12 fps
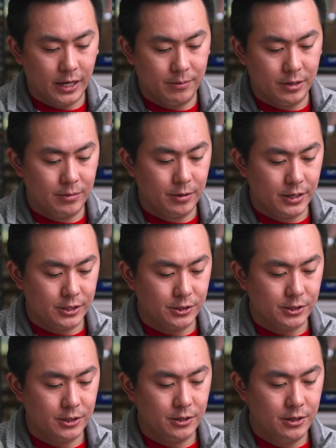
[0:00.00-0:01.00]

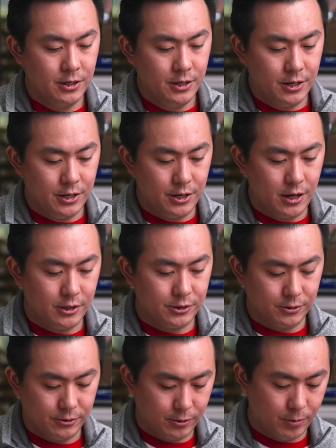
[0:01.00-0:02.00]
MWS
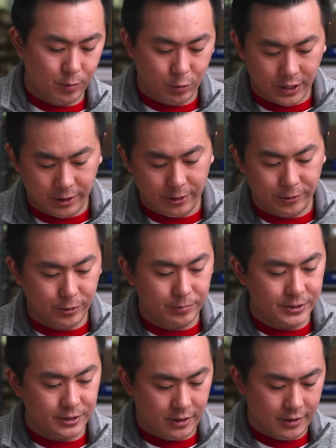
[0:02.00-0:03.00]
nozzle or bolt carrier
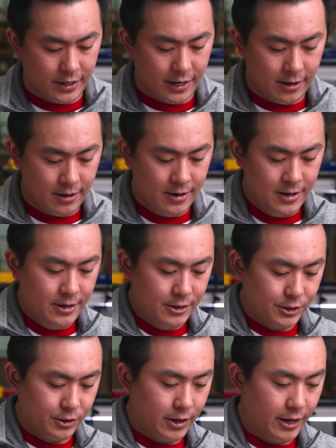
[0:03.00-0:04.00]
groups on there.
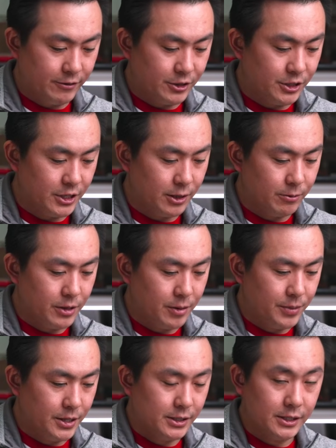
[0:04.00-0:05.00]
So you have to stick with the
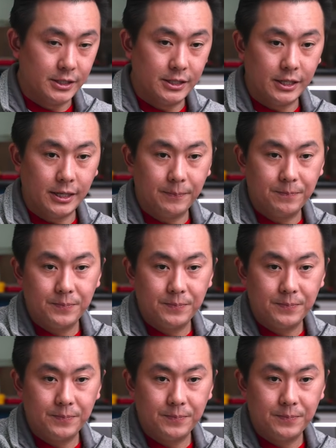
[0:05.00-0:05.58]
PCC.